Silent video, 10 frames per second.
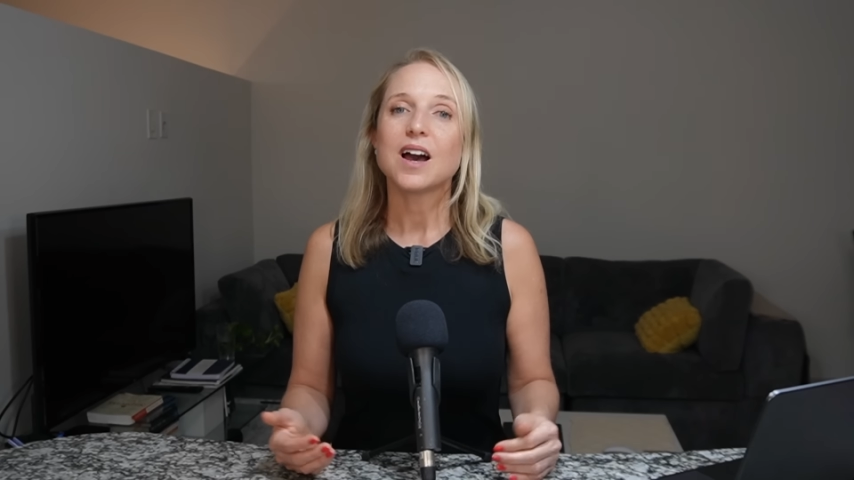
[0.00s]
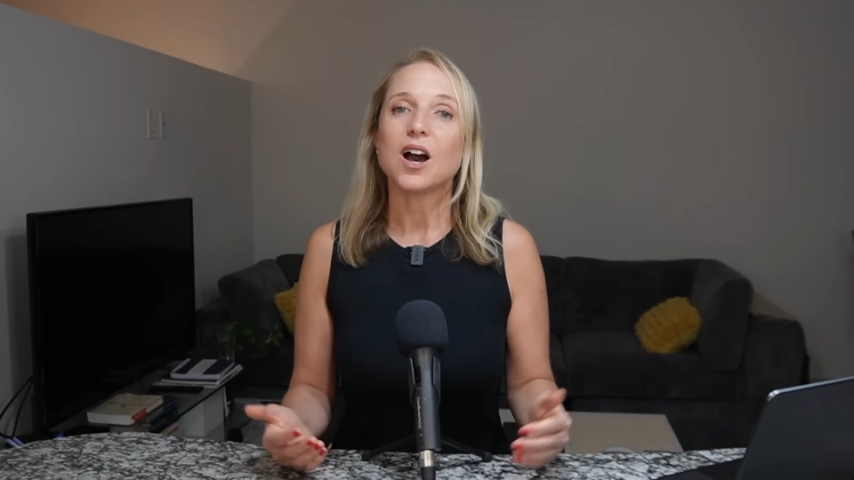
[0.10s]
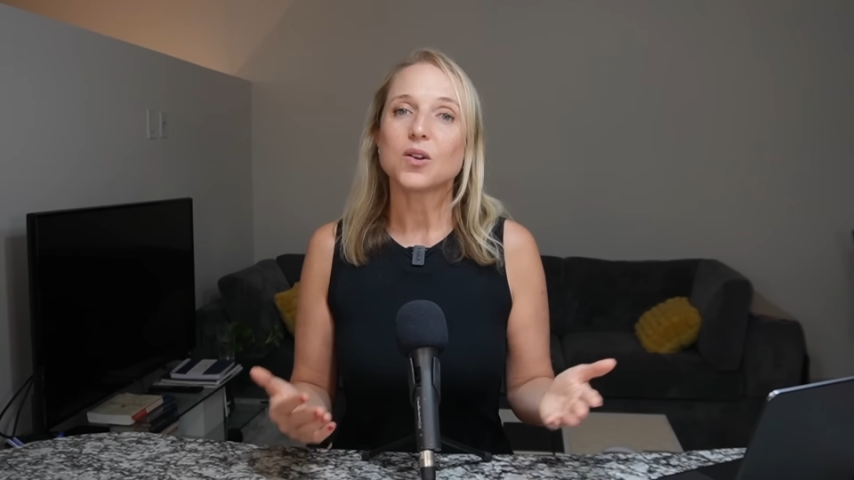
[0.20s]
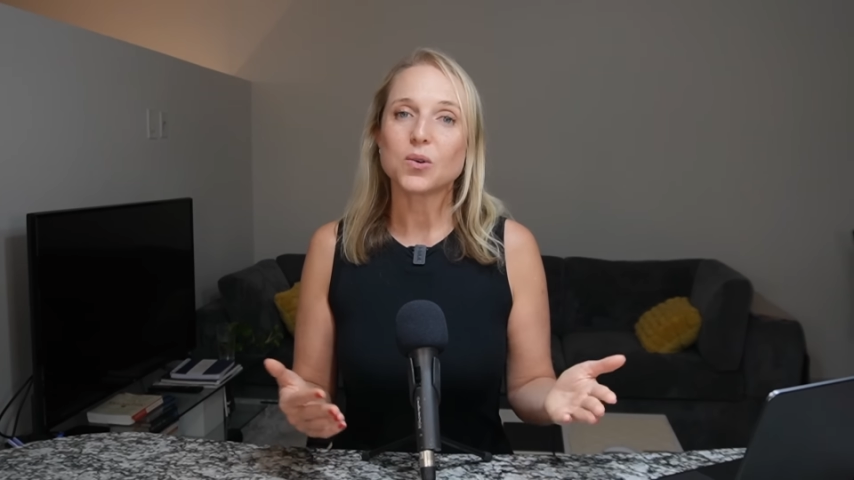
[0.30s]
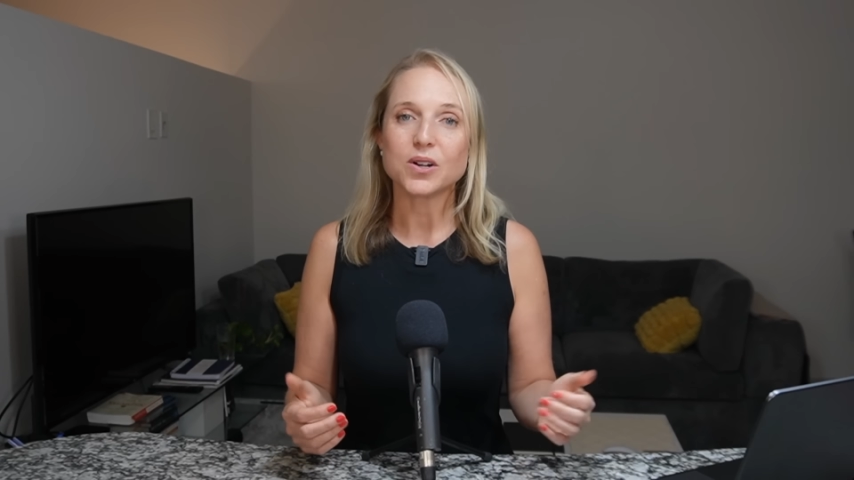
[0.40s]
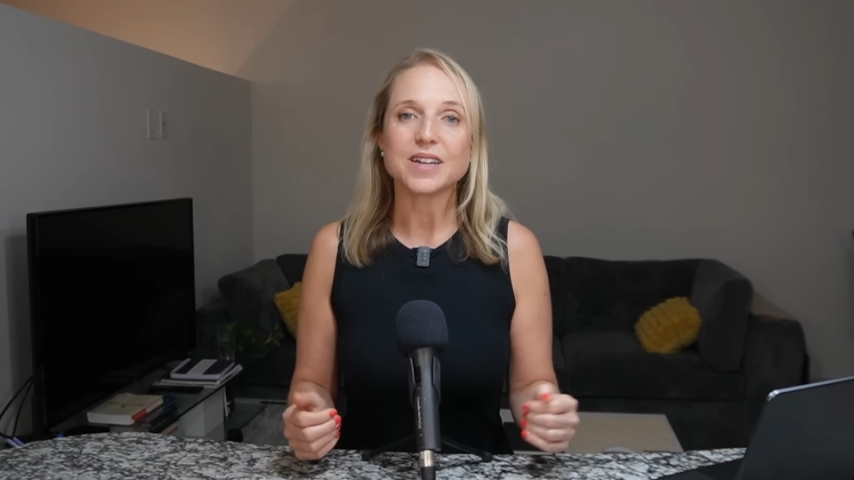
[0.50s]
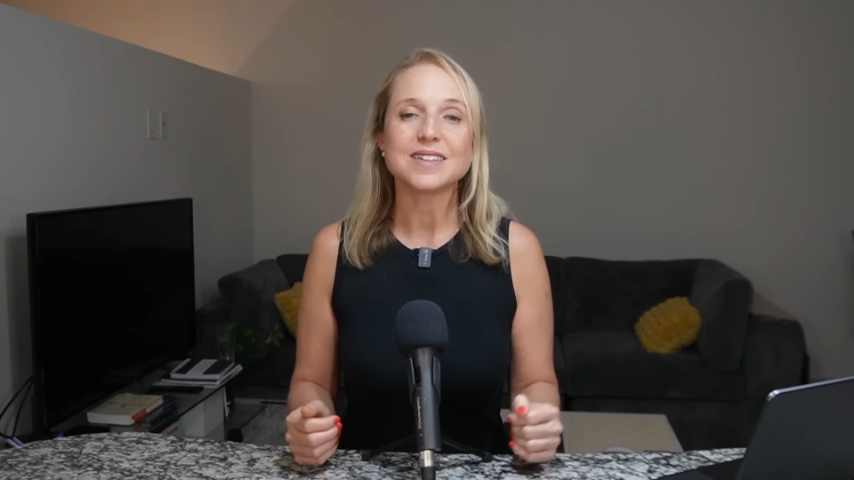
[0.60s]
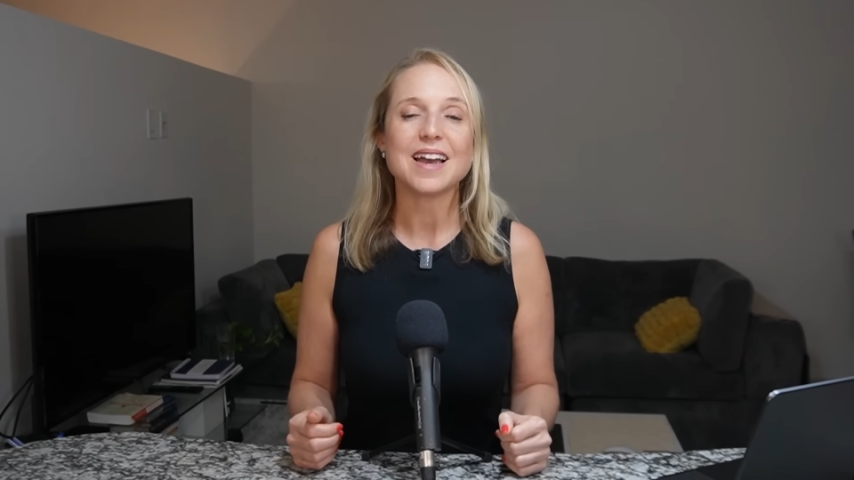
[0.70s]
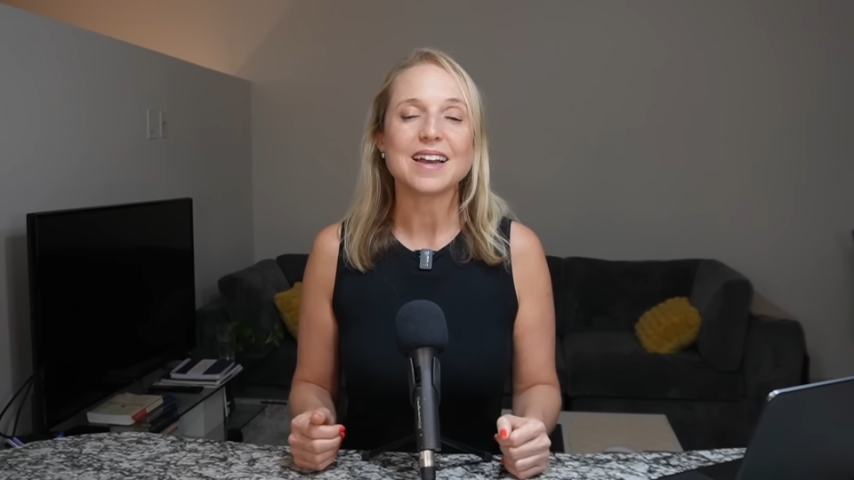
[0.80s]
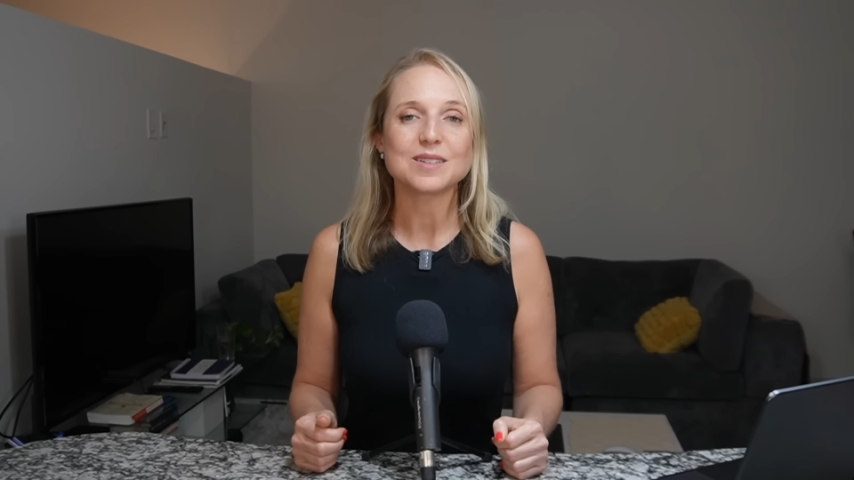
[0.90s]
according
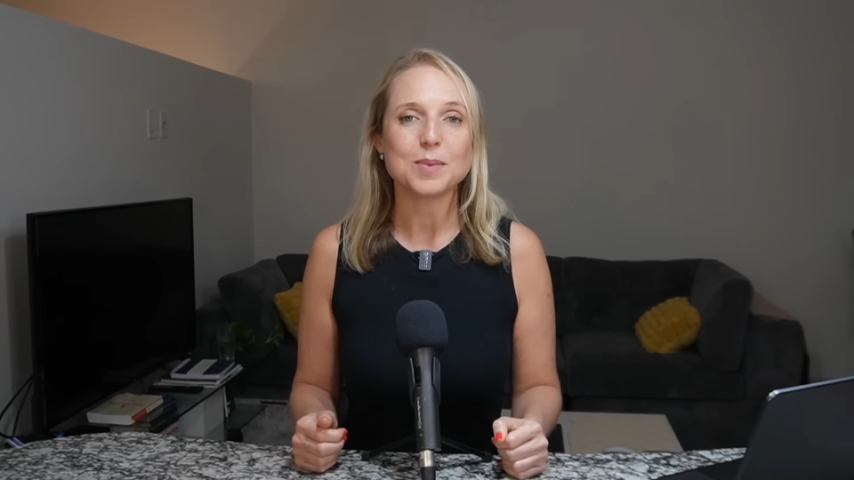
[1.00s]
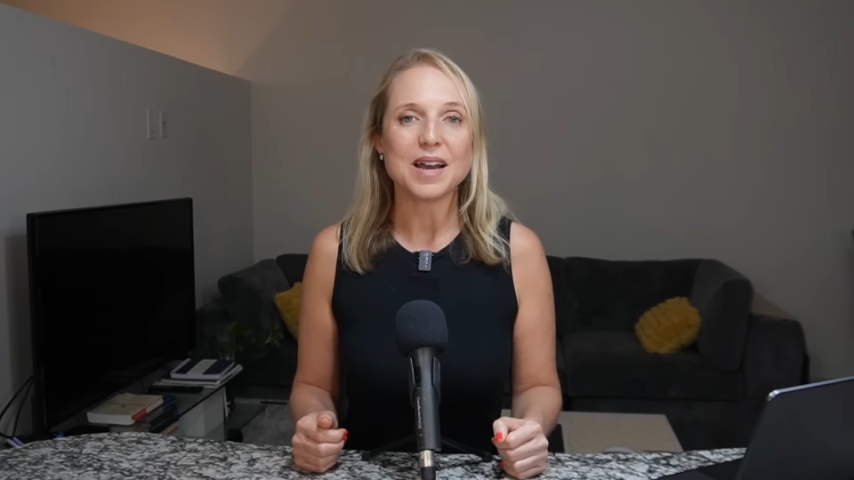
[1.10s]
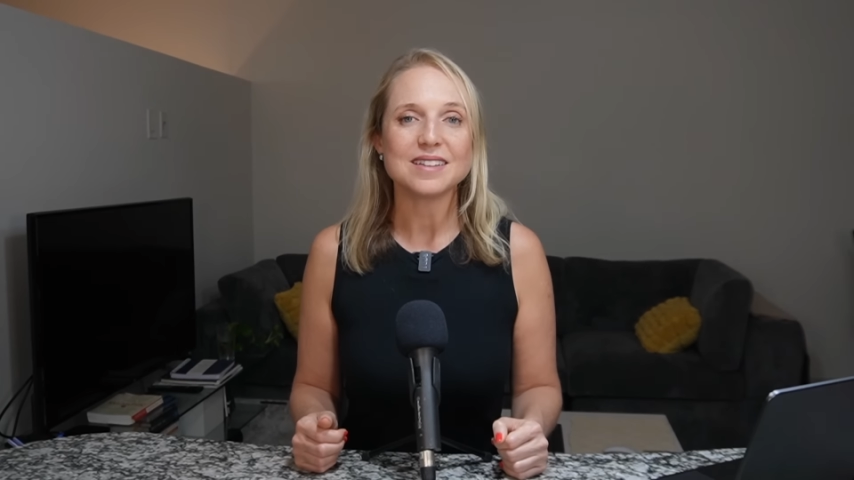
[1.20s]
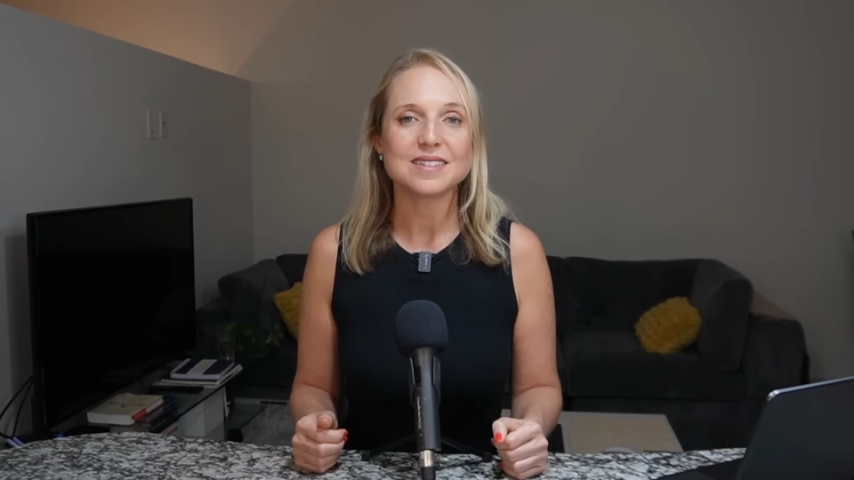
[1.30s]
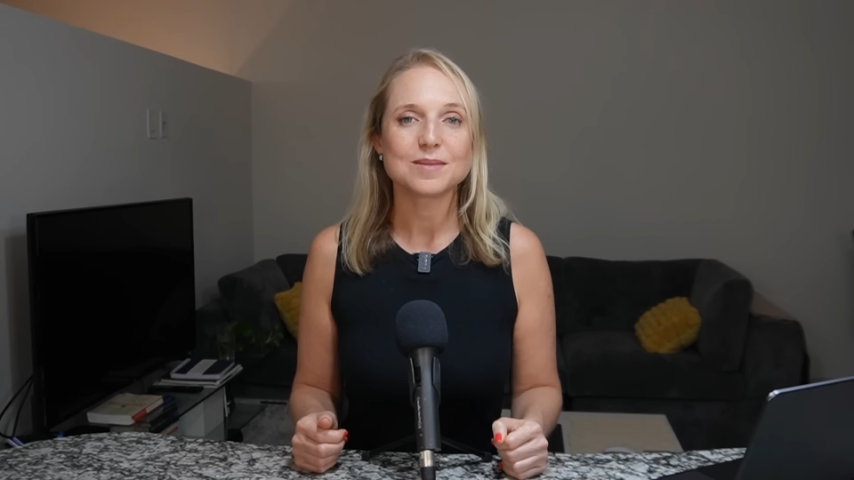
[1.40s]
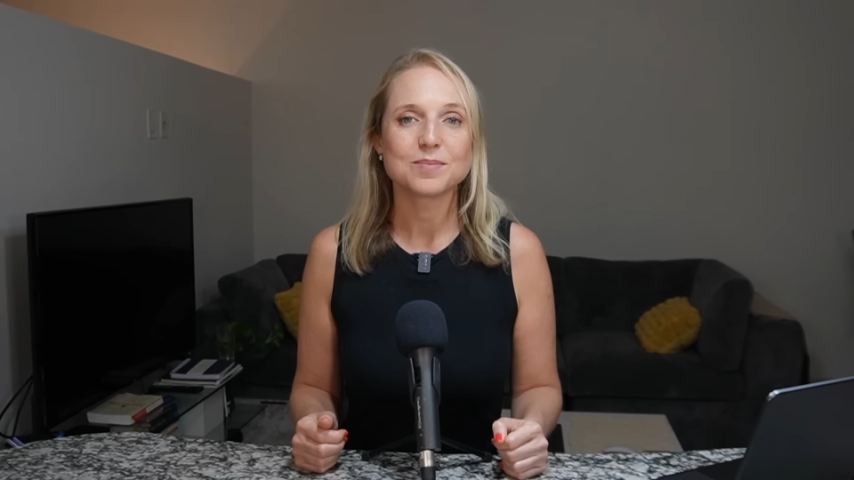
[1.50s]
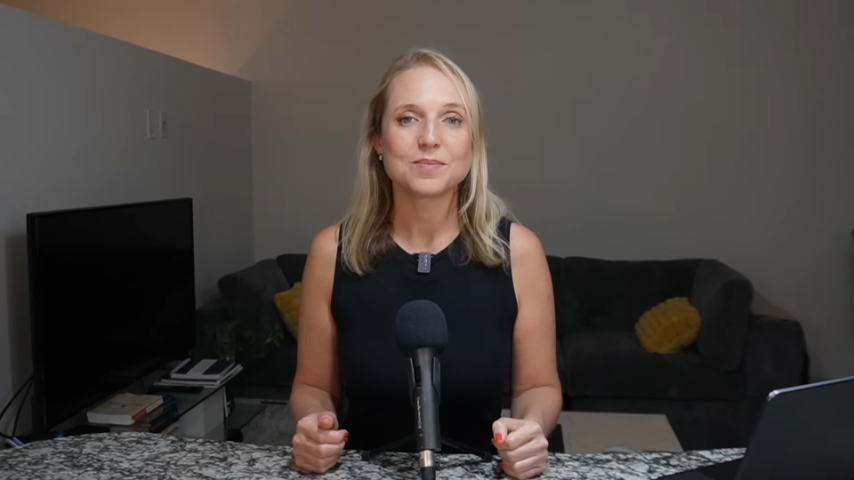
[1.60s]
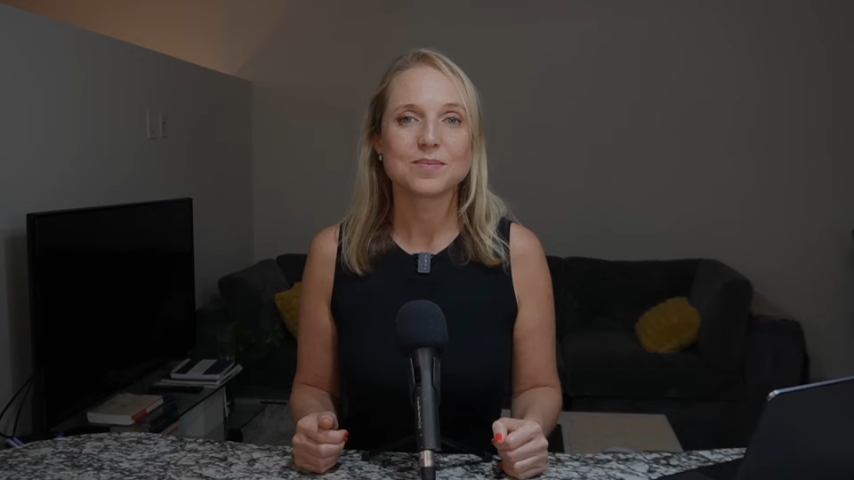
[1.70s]
to expats.